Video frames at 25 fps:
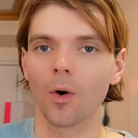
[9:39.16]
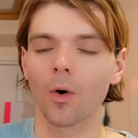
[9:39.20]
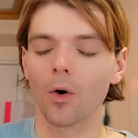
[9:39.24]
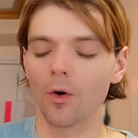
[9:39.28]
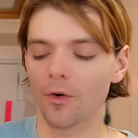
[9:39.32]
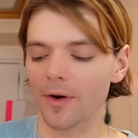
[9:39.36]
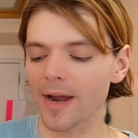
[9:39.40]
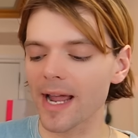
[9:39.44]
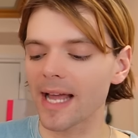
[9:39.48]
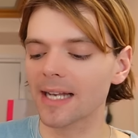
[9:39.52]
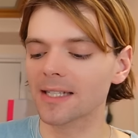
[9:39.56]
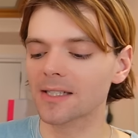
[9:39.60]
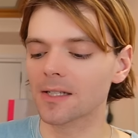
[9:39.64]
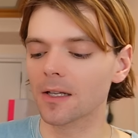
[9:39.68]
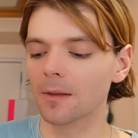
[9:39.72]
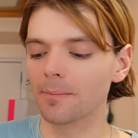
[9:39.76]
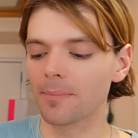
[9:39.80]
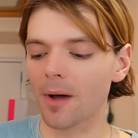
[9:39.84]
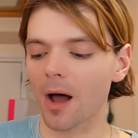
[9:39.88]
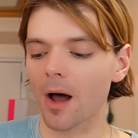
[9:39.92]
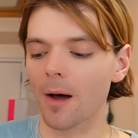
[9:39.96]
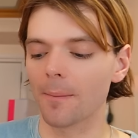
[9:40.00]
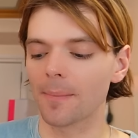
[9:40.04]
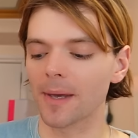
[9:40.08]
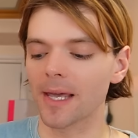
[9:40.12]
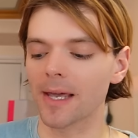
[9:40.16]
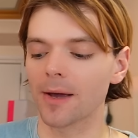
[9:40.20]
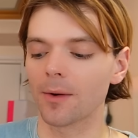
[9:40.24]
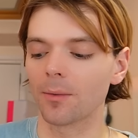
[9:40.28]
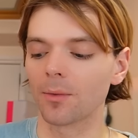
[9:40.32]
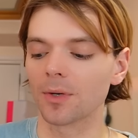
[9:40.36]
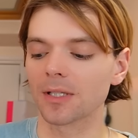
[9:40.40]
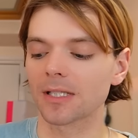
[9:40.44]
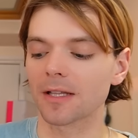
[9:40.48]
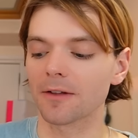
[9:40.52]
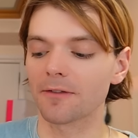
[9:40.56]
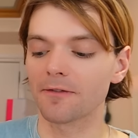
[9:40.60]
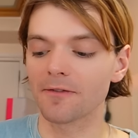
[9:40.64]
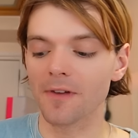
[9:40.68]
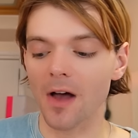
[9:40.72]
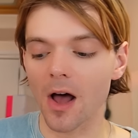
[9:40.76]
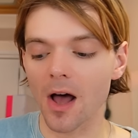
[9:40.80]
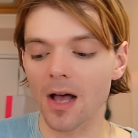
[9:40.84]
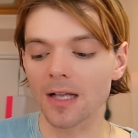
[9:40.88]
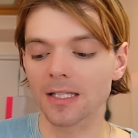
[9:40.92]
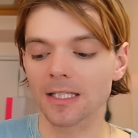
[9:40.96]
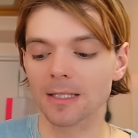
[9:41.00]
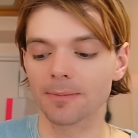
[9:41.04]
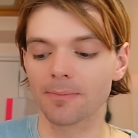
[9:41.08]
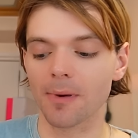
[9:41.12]
Oriental Barbie was the
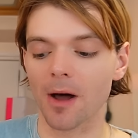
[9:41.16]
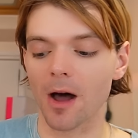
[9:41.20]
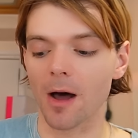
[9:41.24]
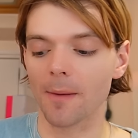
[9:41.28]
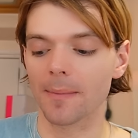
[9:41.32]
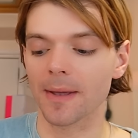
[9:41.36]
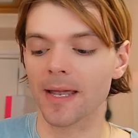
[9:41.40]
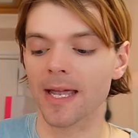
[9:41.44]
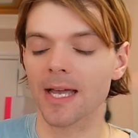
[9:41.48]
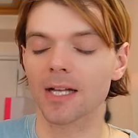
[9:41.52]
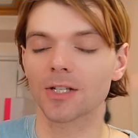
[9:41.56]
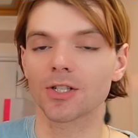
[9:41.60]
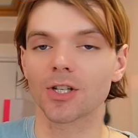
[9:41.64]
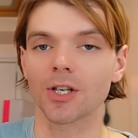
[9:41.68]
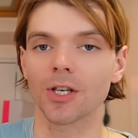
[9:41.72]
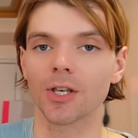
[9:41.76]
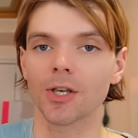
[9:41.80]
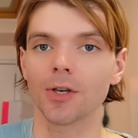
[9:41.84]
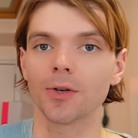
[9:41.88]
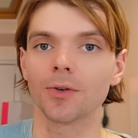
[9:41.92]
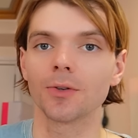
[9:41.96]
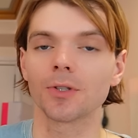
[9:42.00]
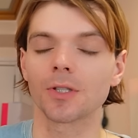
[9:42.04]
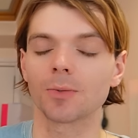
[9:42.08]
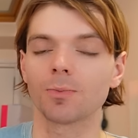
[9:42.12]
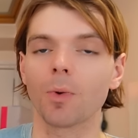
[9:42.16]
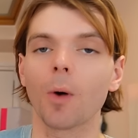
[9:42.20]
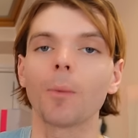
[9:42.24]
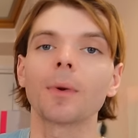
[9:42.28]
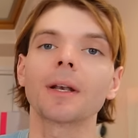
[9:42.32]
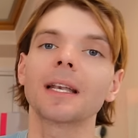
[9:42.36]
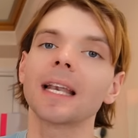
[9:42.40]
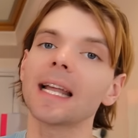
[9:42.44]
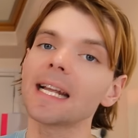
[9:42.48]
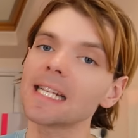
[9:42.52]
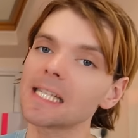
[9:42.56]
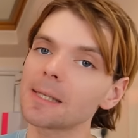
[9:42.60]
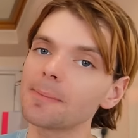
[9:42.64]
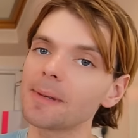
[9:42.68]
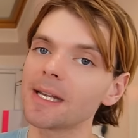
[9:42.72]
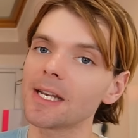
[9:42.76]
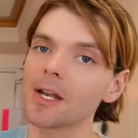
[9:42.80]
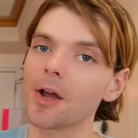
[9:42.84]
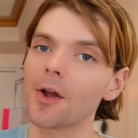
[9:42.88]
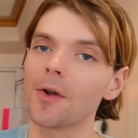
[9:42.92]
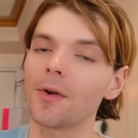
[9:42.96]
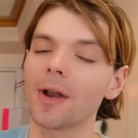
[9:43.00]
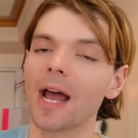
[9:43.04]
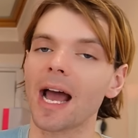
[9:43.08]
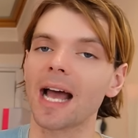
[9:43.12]
first Barbie to use what would later be
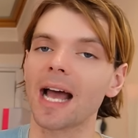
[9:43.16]
known